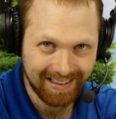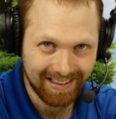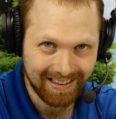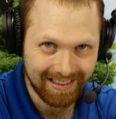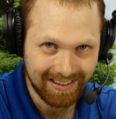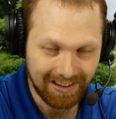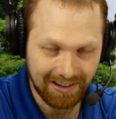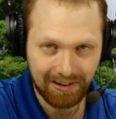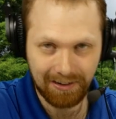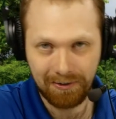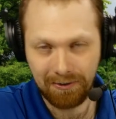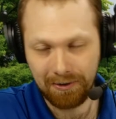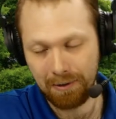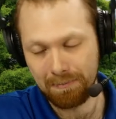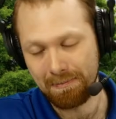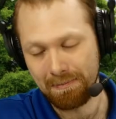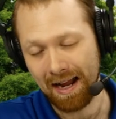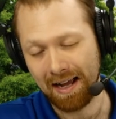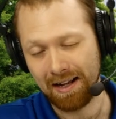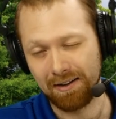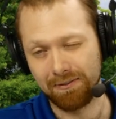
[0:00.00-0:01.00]
let alone a
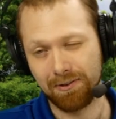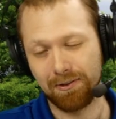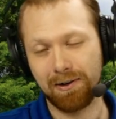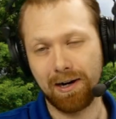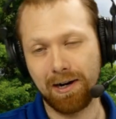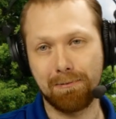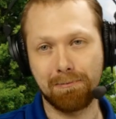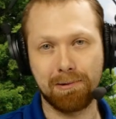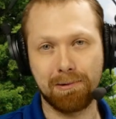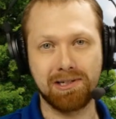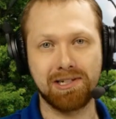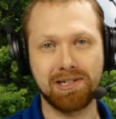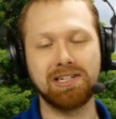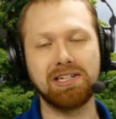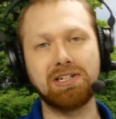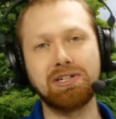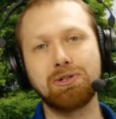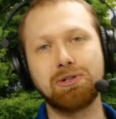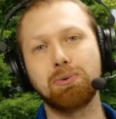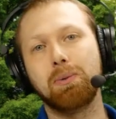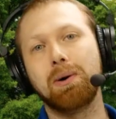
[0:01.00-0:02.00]
man of great
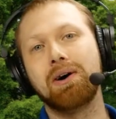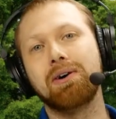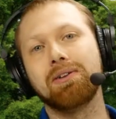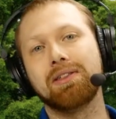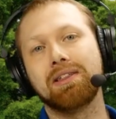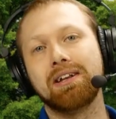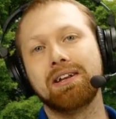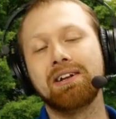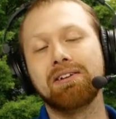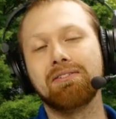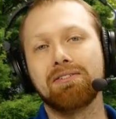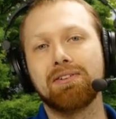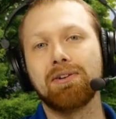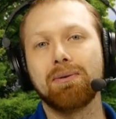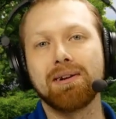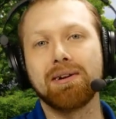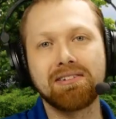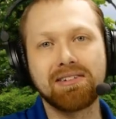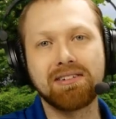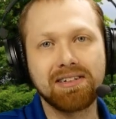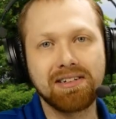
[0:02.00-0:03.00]
prestige, wealth, and
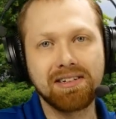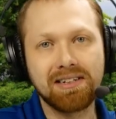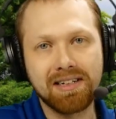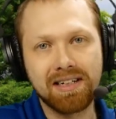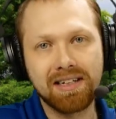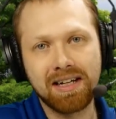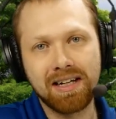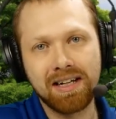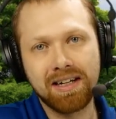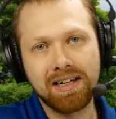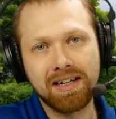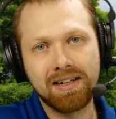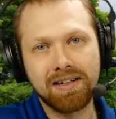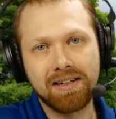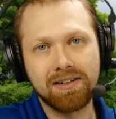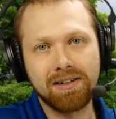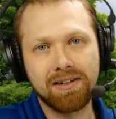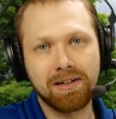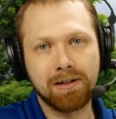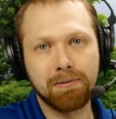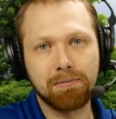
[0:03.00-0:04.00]
influence,
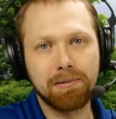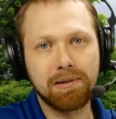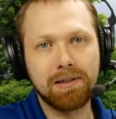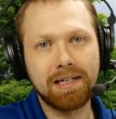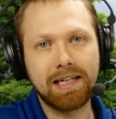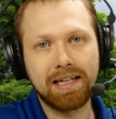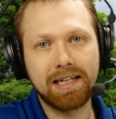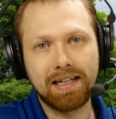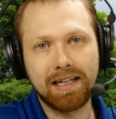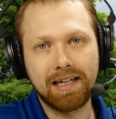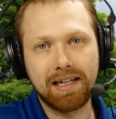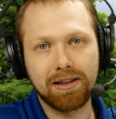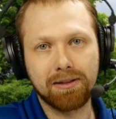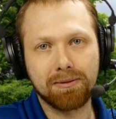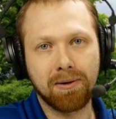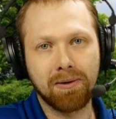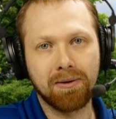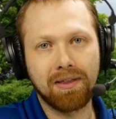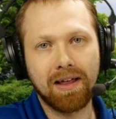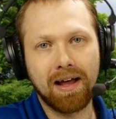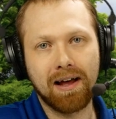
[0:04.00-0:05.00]
to completely
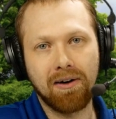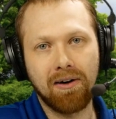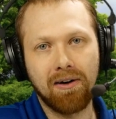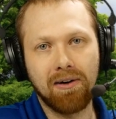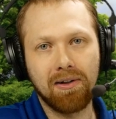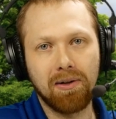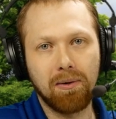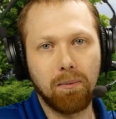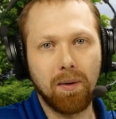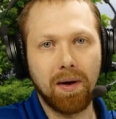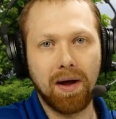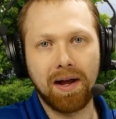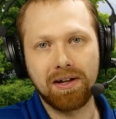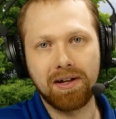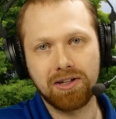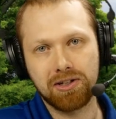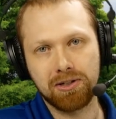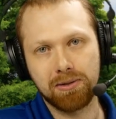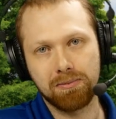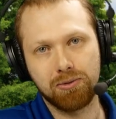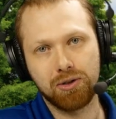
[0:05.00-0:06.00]
throw that all away
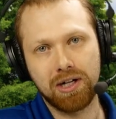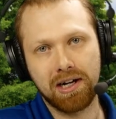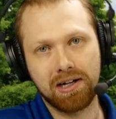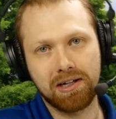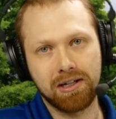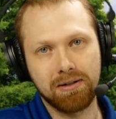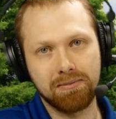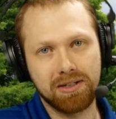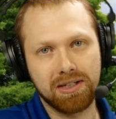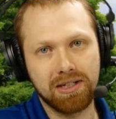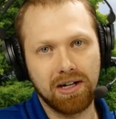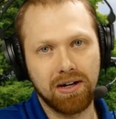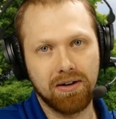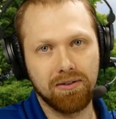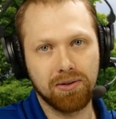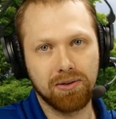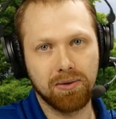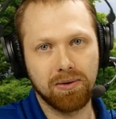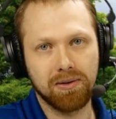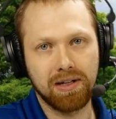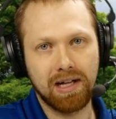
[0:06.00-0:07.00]
and subject
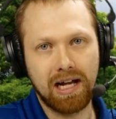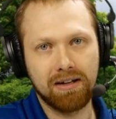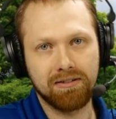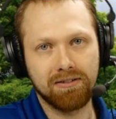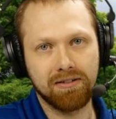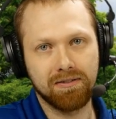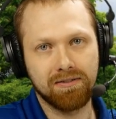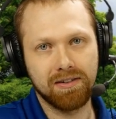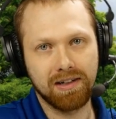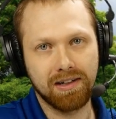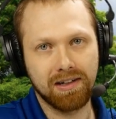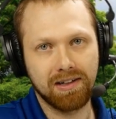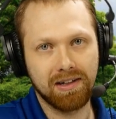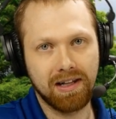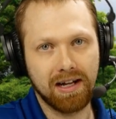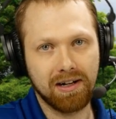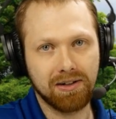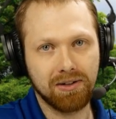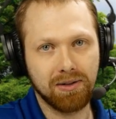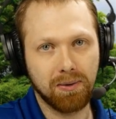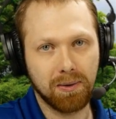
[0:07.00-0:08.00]
himself to a life of
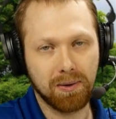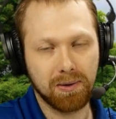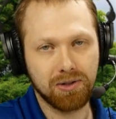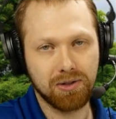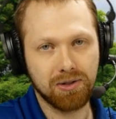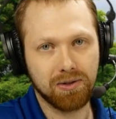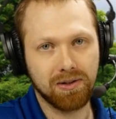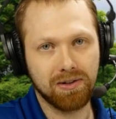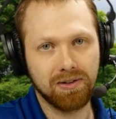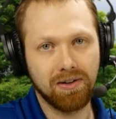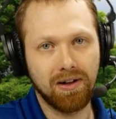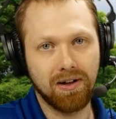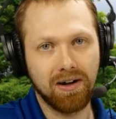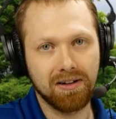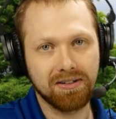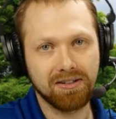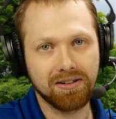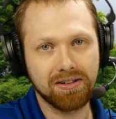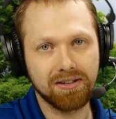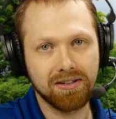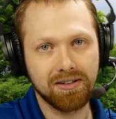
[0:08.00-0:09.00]
neglect, torture, and loss,